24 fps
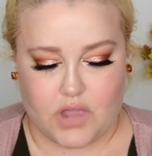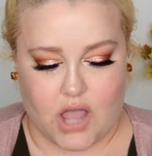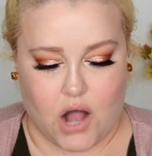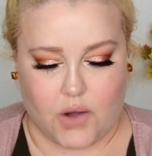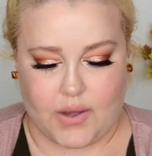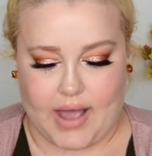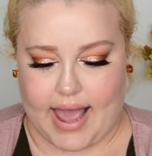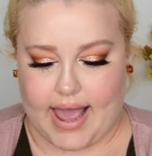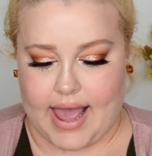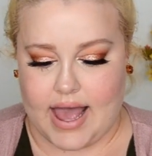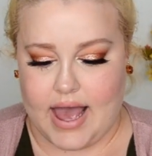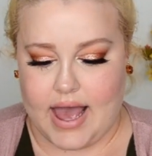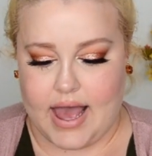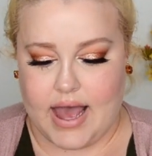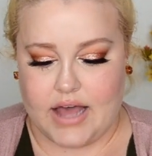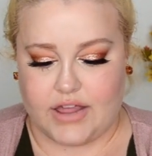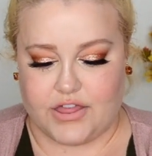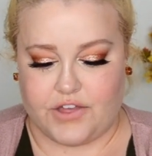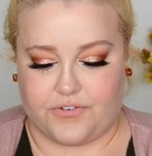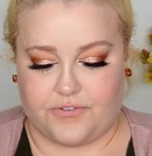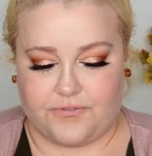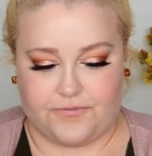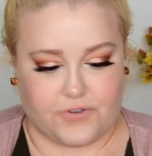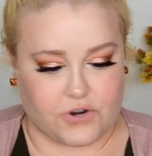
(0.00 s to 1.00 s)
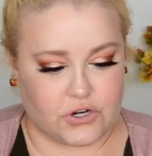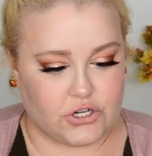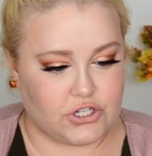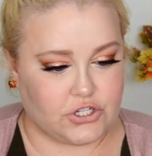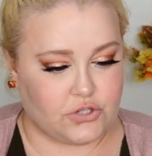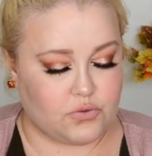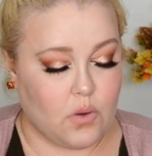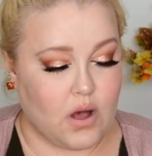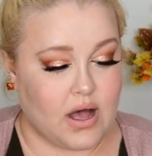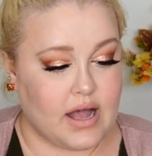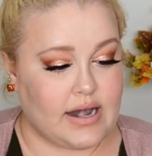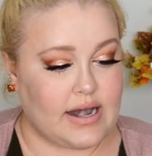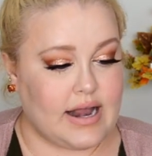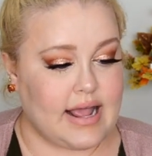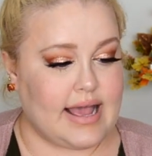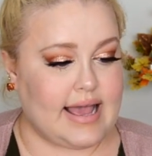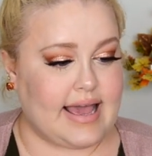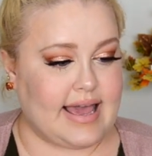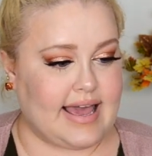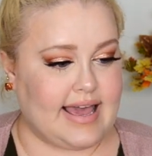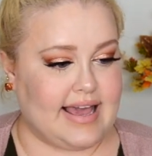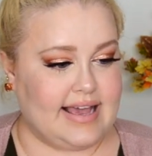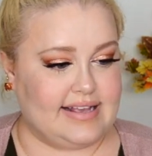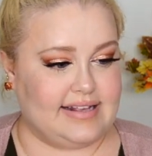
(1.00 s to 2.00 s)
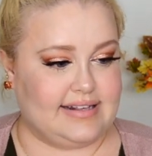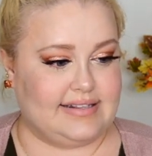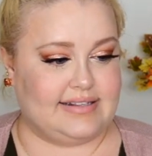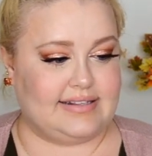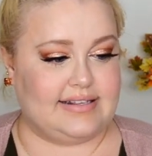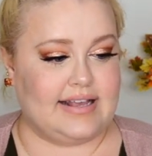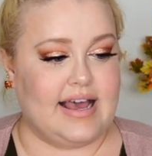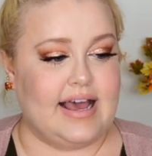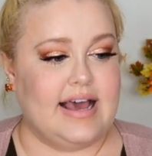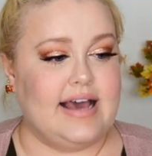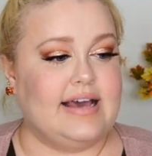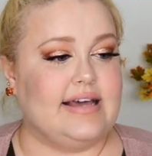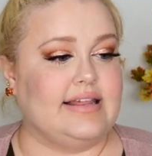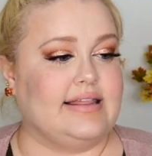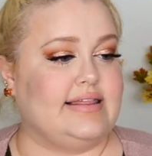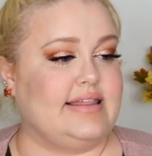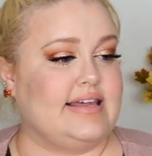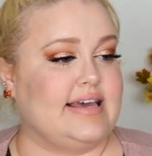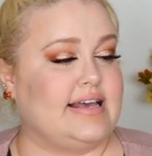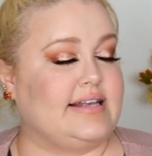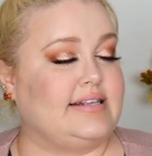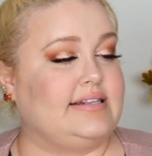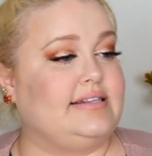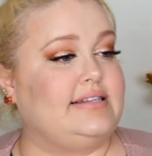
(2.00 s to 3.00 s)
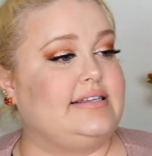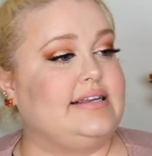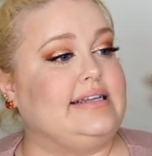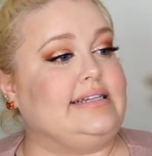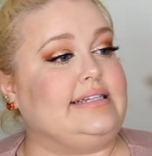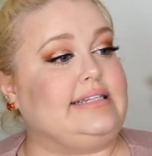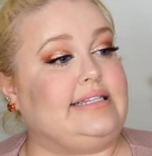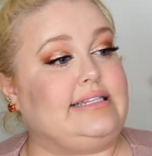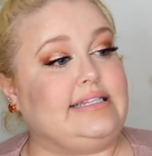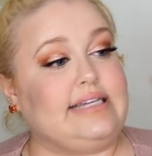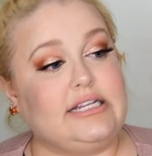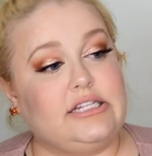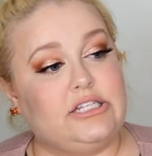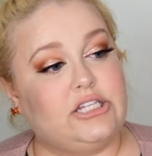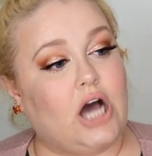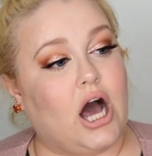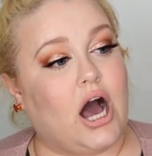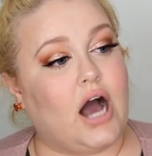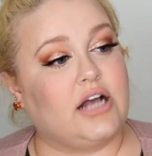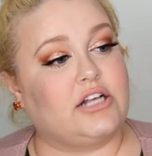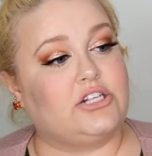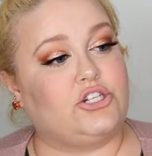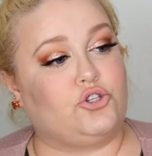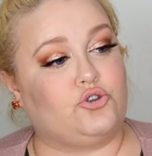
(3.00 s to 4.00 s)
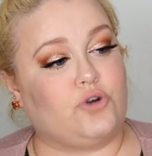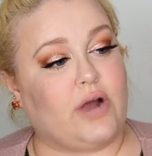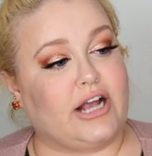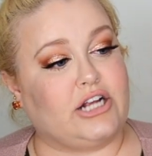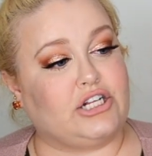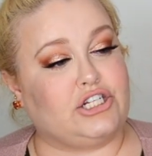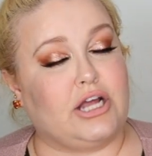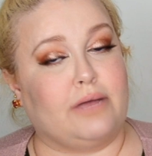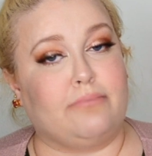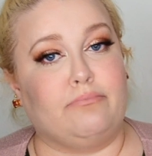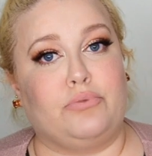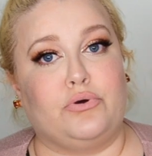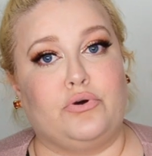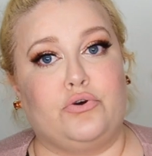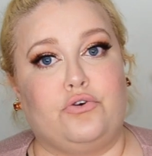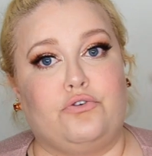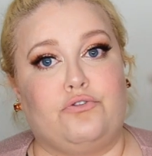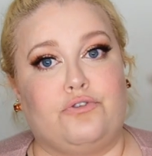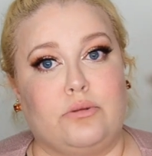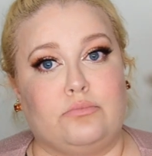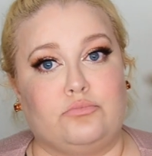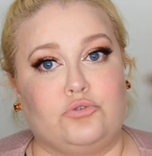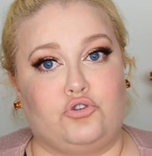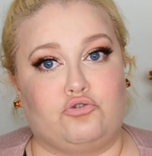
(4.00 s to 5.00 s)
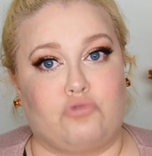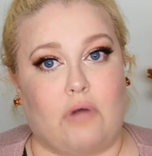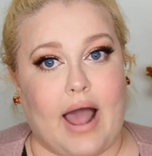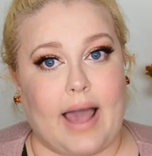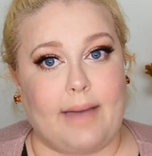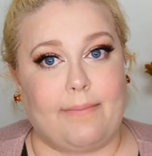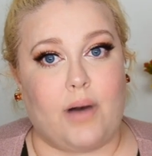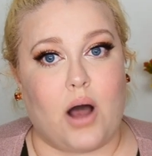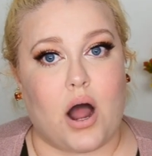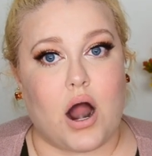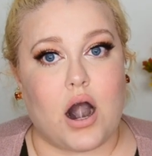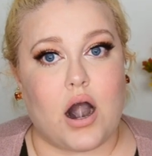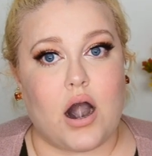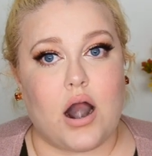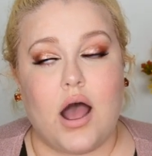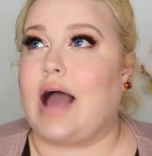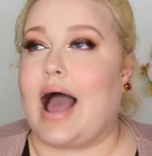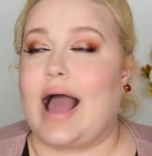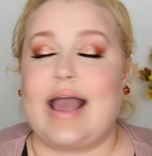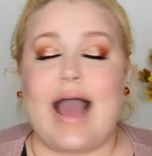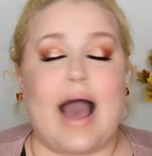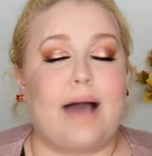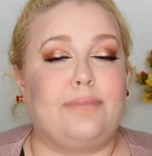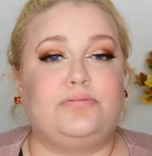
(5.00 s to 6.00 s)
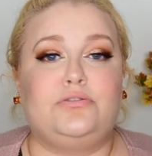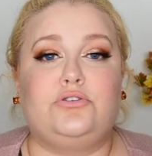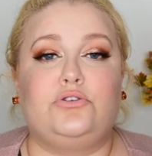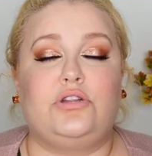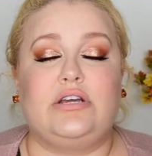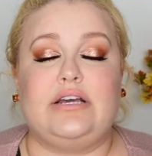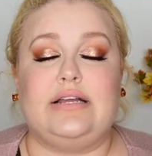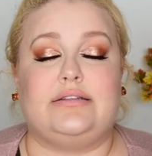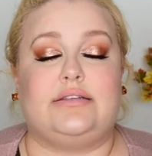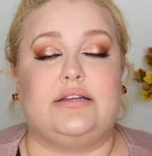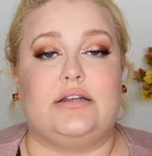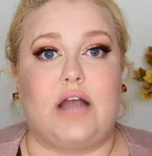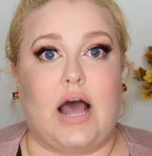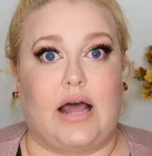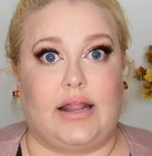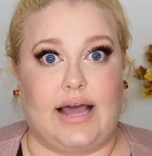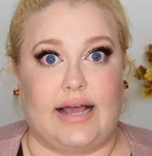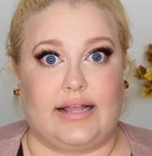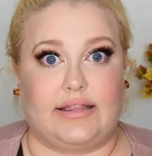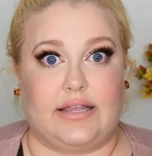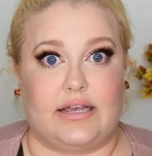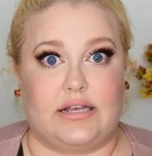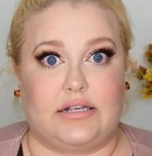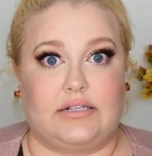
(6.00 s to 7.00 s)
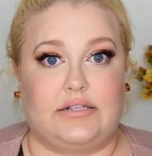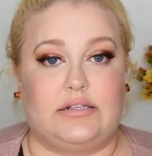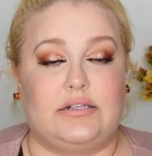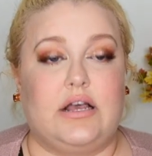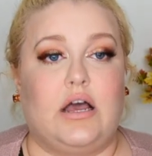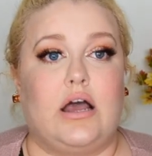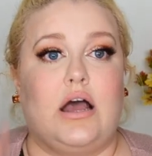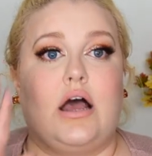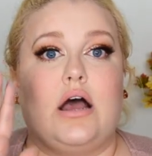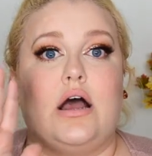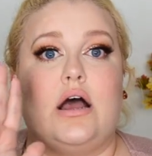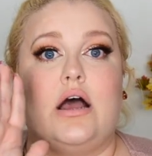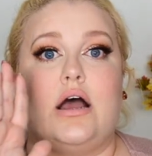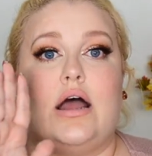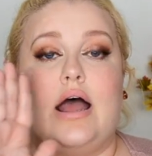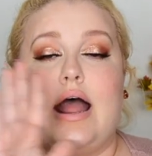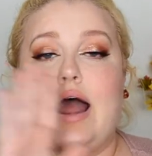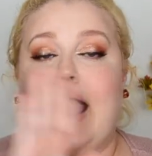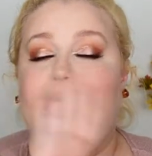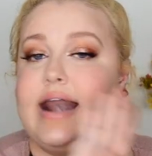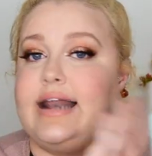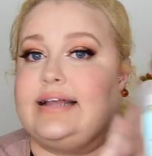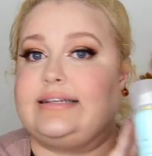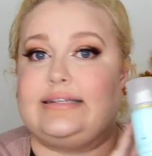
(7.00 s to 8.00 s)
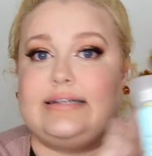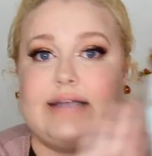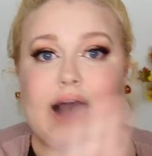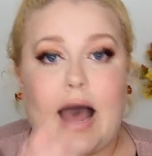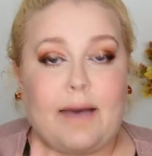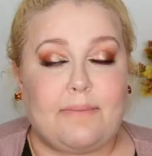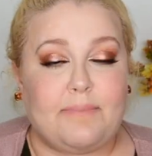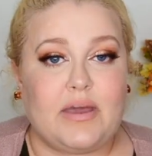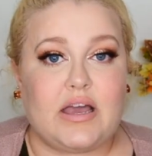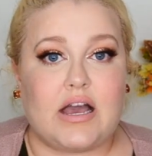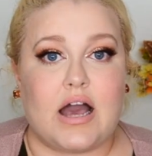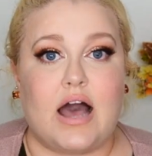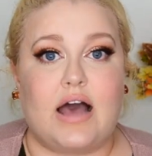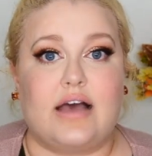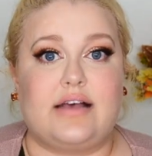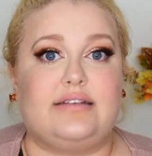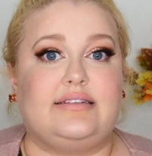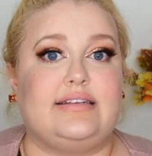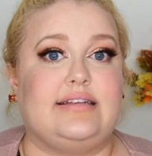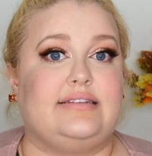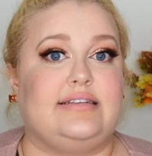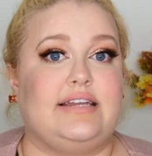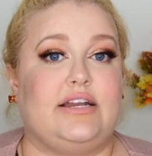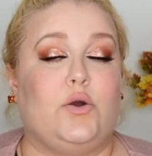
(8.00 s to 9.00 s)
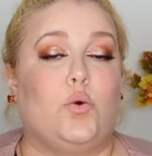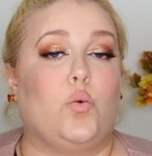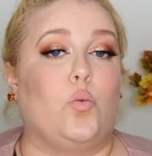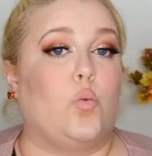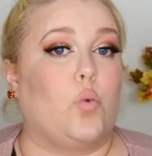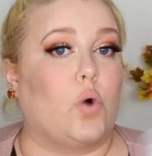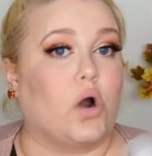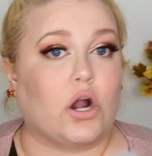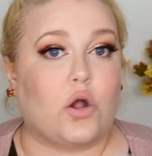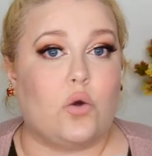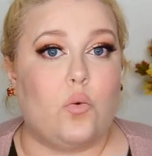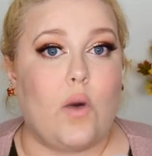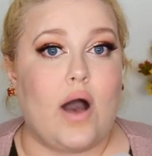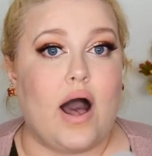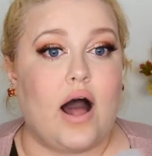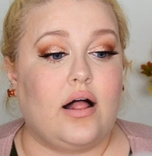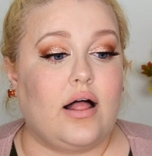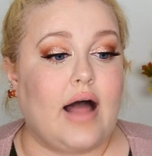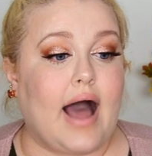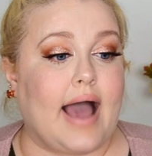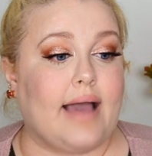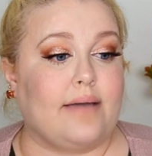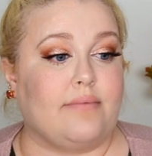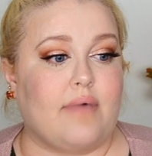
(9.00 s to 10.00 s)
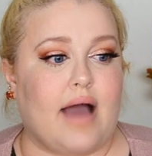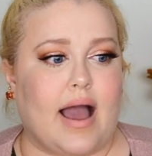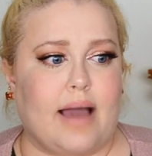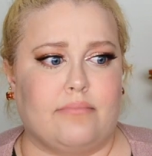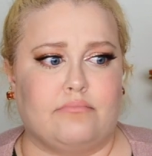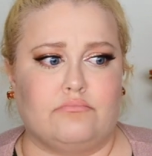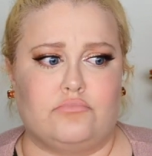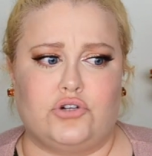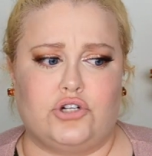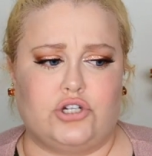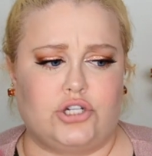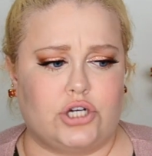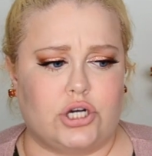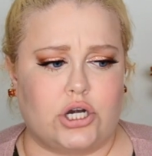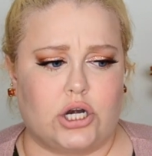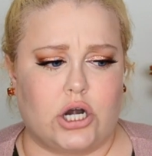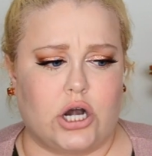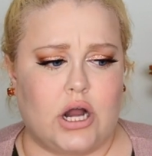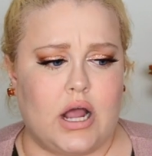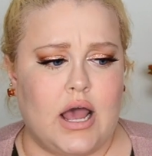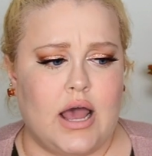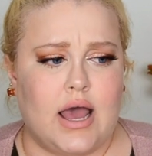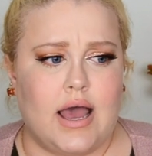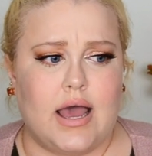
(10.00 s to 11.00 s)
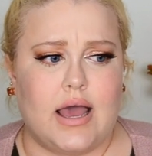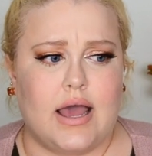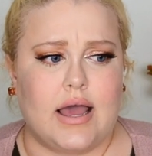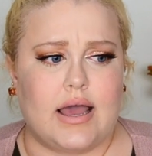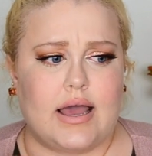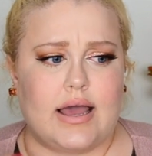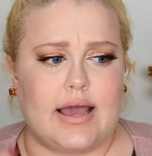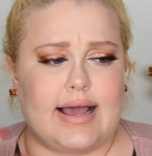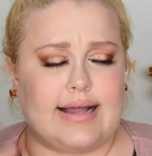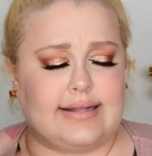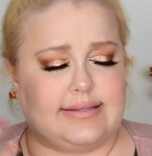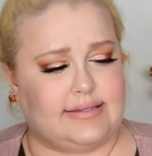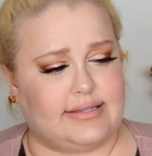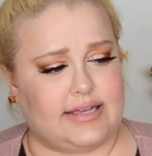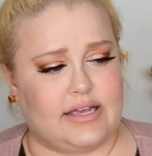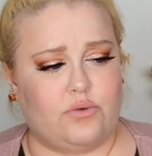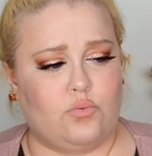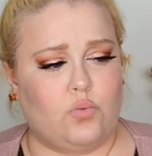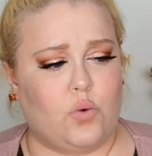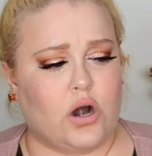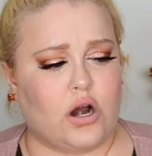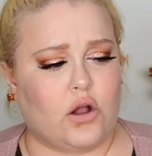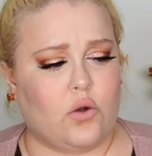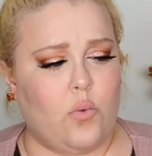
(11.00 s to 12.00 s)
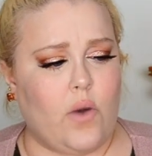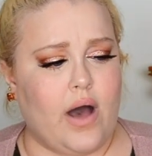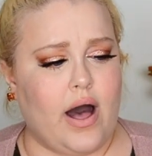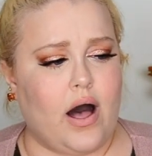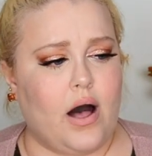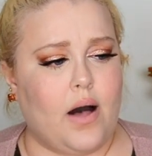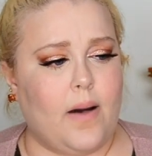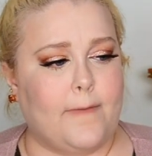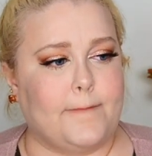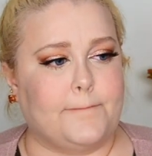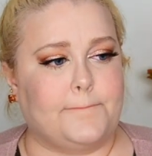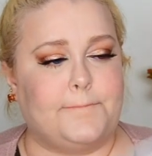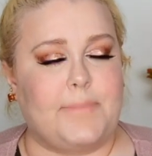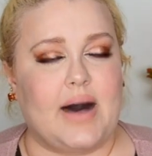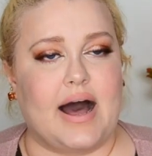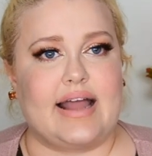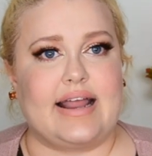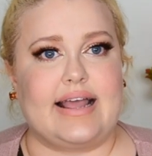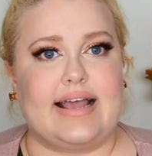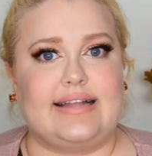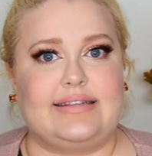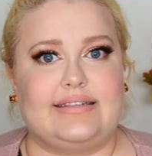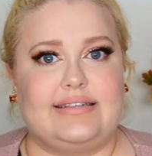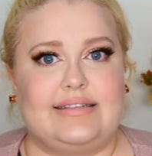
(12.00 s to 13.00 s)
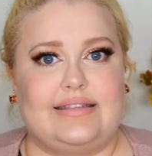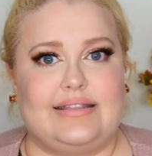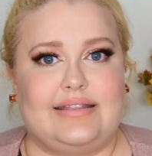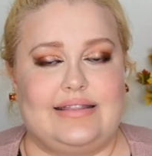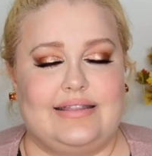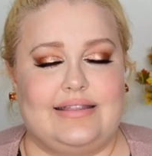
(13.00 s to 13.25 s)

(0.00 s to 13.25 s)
Okay, the first one is this detox dry shampoo from Drybar. I absolutely did not like this. And it's not because it didn't work well. I, I'm sure it did work well, but it's